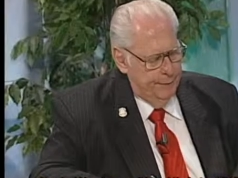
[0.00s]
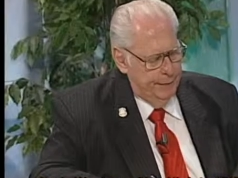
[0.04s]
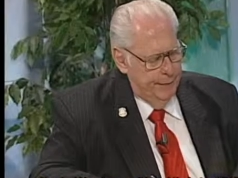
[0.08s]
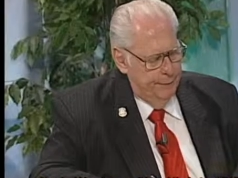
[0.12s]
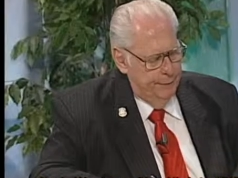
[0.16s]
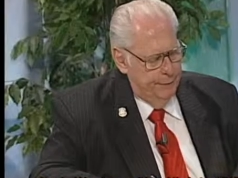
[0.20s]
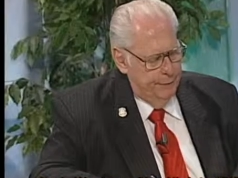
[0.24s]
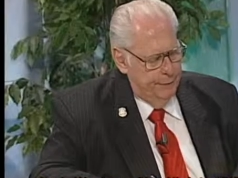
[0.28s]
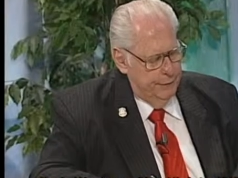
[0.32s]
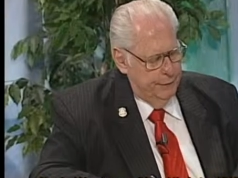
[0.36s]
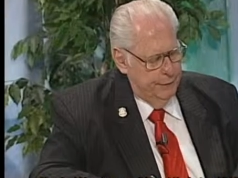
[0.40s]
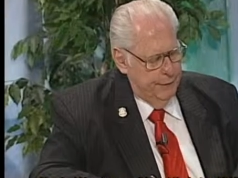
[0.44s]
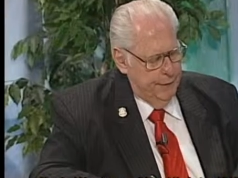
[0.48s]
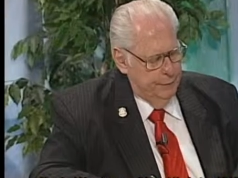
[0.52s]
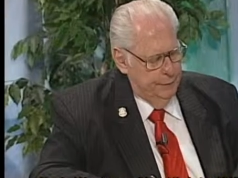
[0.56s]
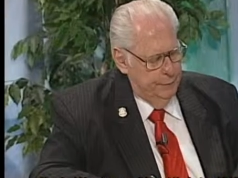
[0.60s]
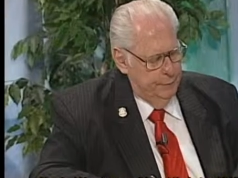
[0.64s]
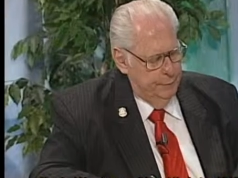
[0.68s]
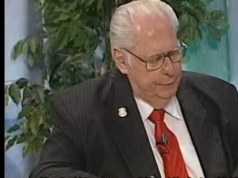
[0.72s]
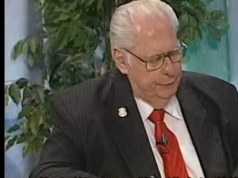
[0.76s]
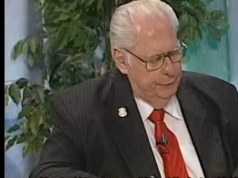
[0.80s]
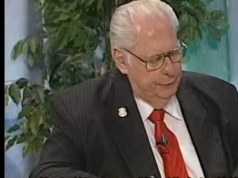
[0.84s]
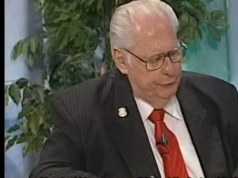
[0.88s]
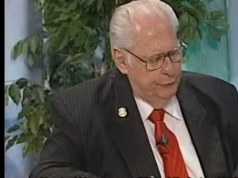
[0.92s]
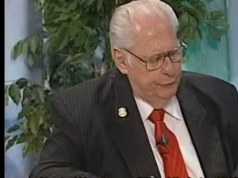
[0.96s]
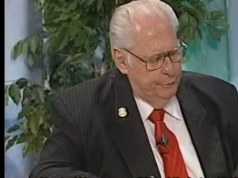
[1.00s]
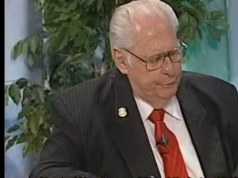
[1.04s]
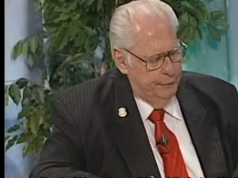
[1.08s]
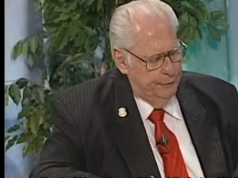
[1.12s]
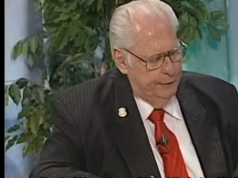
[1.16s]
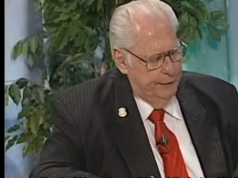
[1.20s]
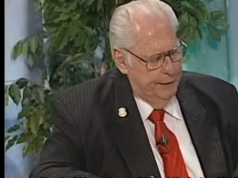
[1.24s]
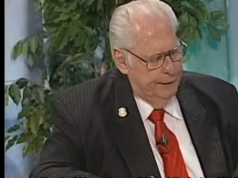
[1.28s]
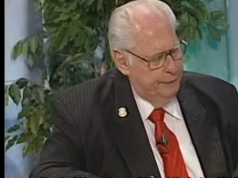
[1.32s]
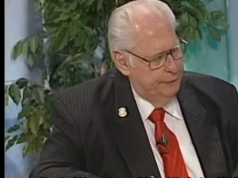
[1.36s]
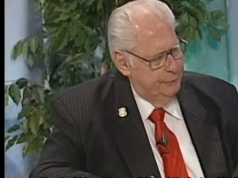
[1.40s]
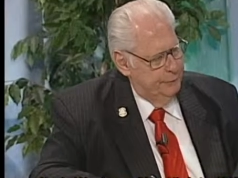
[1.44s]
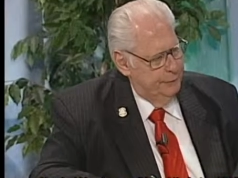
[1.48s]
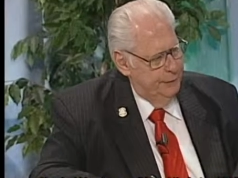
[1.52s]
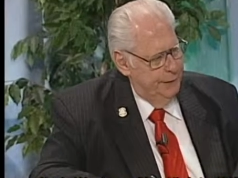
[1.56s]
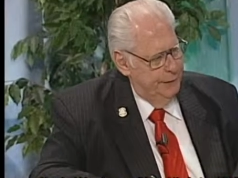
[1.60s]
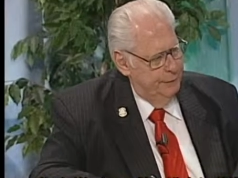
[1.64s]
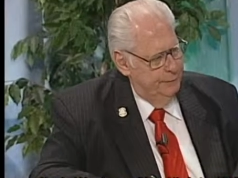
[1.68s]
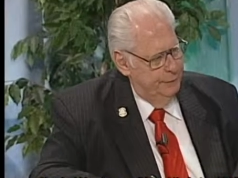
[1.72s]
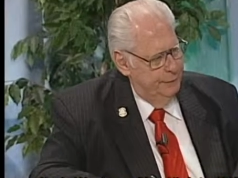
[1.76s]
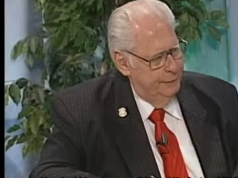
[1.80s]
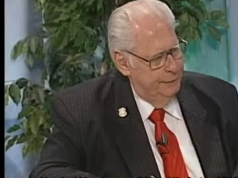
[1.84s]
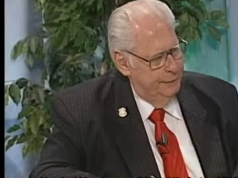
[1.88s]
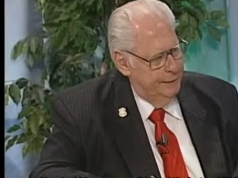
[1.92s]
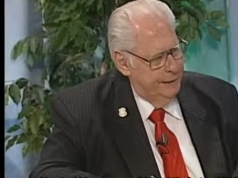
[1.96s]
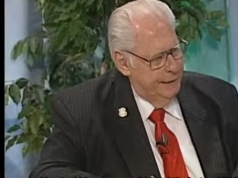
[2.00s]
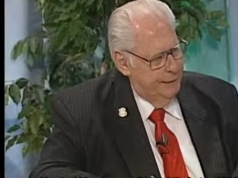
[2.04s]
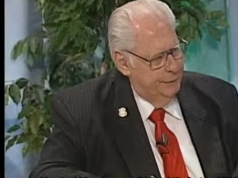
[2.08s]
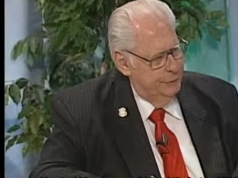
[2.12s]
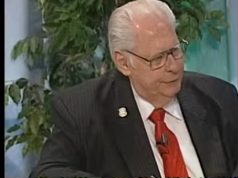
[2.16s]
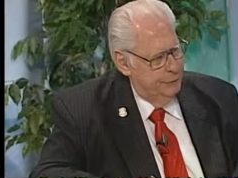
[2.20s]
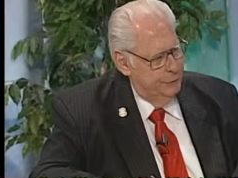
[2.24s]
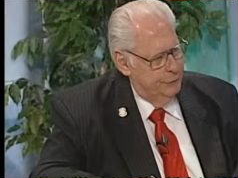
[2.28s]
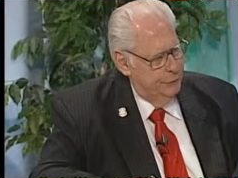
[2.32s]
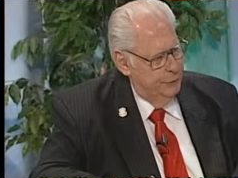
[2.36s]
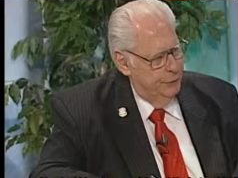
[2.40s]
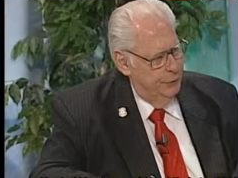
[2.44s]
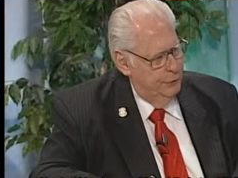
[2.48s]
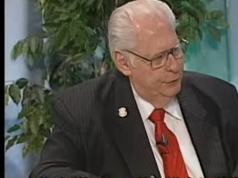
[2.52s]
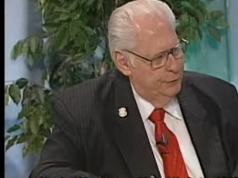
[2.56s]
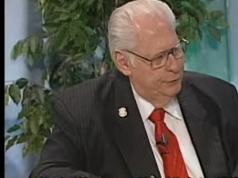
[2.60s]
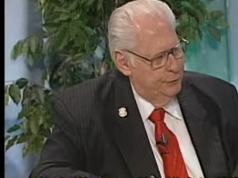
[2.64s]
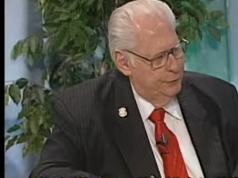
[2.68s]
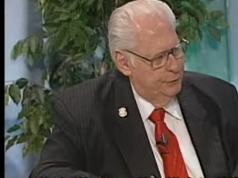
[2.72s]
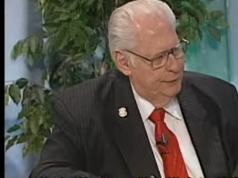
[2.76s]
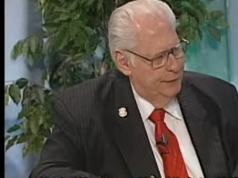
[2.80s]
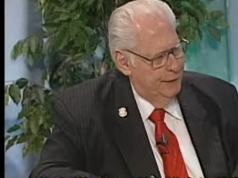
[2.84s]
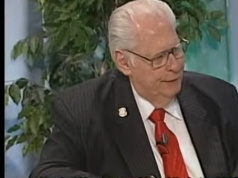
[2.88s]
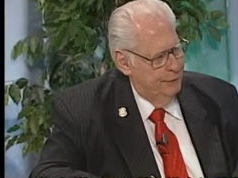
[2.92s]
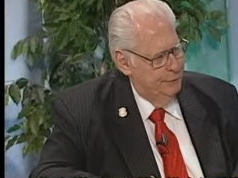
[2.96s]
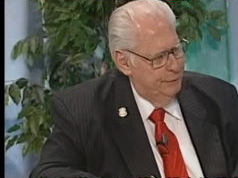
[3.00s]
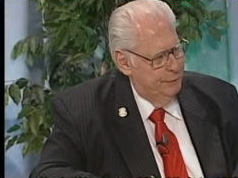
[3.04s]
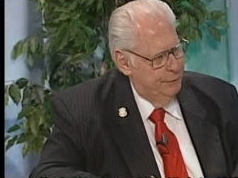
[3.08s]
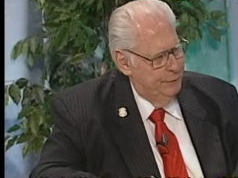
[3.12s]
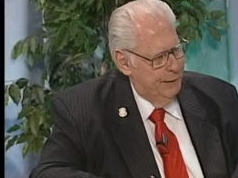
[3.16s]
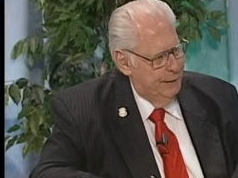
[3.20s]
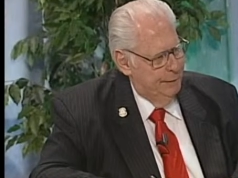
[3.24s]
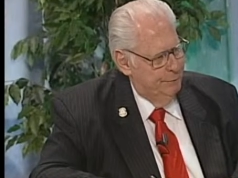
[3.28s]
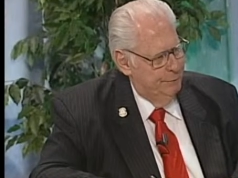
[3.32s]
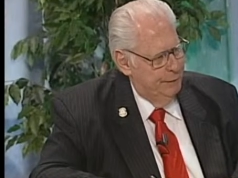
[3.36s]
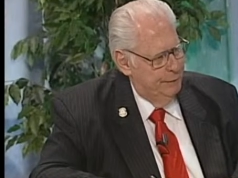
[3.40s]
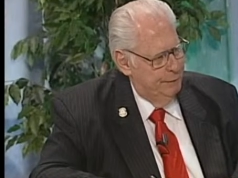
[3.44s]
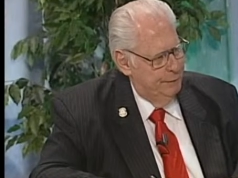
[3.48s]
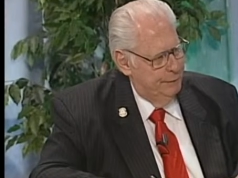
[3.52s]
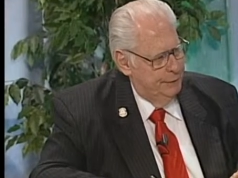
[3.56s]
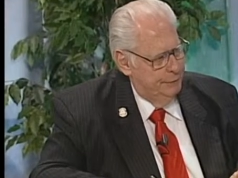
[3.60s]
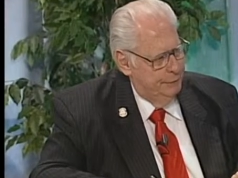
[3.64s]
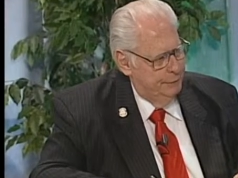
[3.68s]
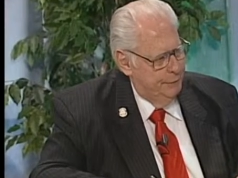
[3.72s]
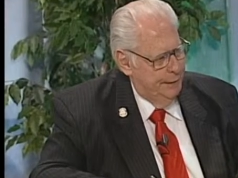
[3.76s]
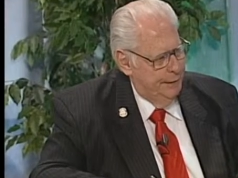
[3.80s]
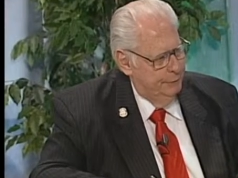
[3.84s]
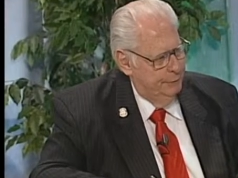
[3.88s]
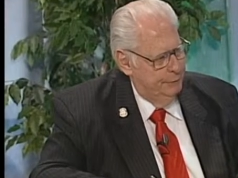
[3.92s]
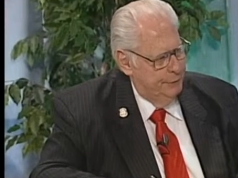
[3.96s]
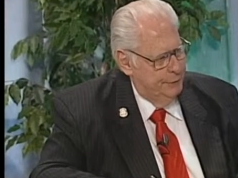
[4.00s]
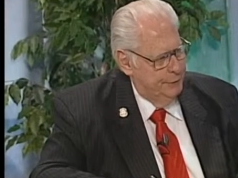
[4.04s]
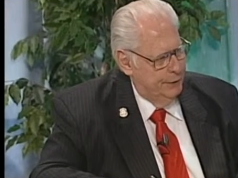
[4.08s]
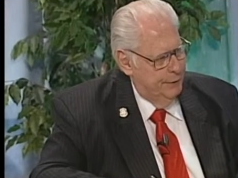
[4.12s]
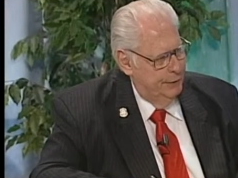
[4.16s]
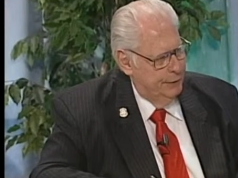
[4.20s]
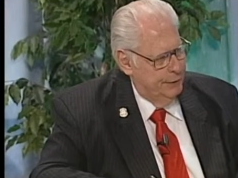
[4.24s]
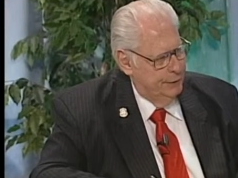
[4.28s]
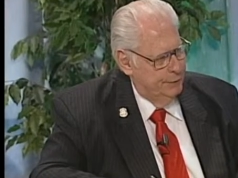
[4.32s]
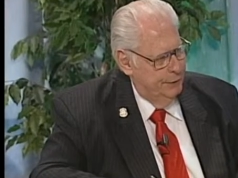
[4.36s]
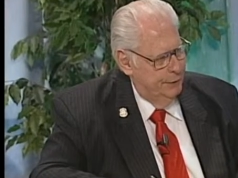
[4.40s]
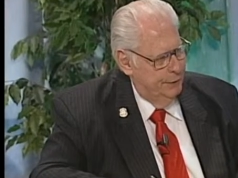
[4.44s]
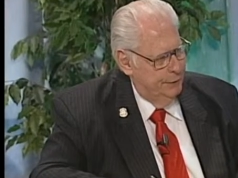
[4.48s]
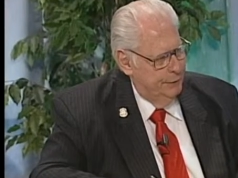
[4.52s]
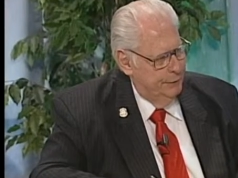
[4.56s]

He gave us the government to protect the family, gave us the church to save the family, but the family got God's small